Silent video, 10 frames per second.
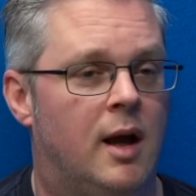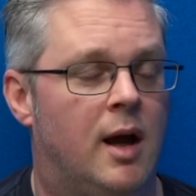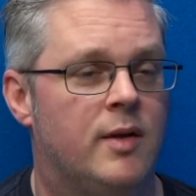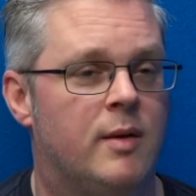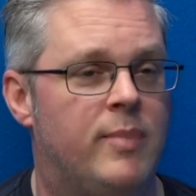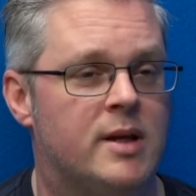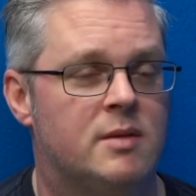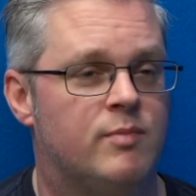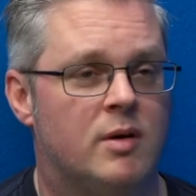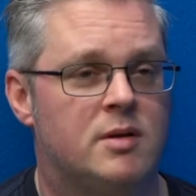Other bits
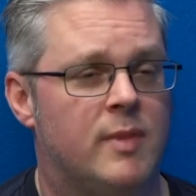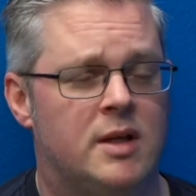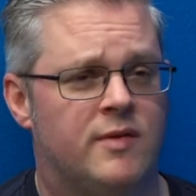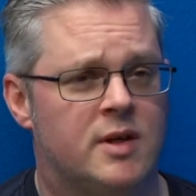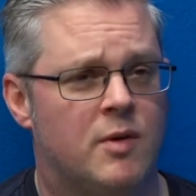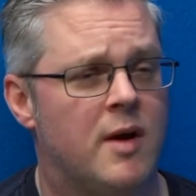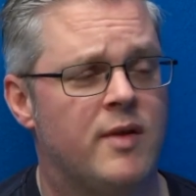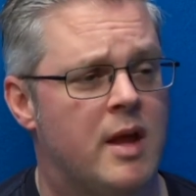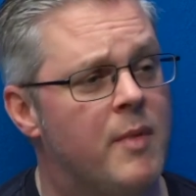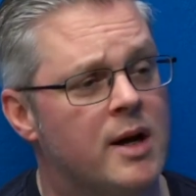and bobs of metaverse, whatever
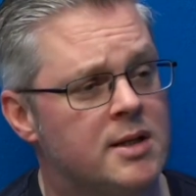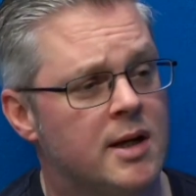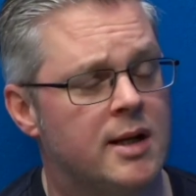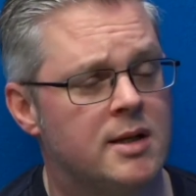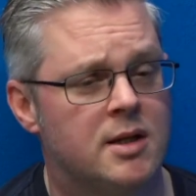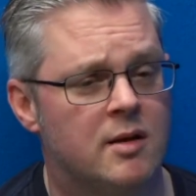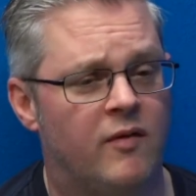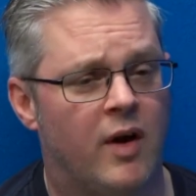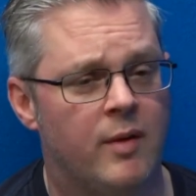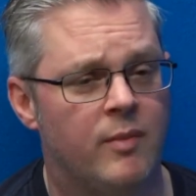they might turn into,
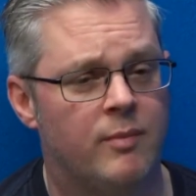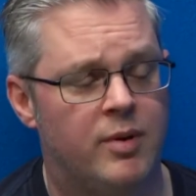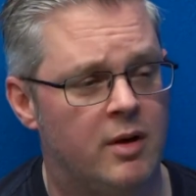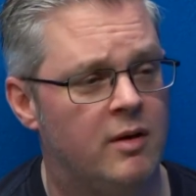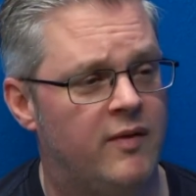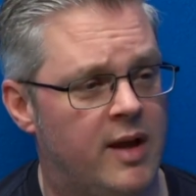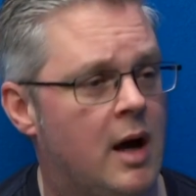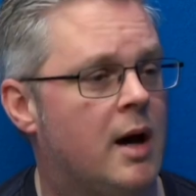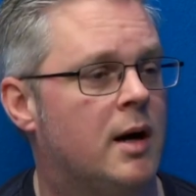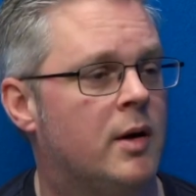fine. But pure VR...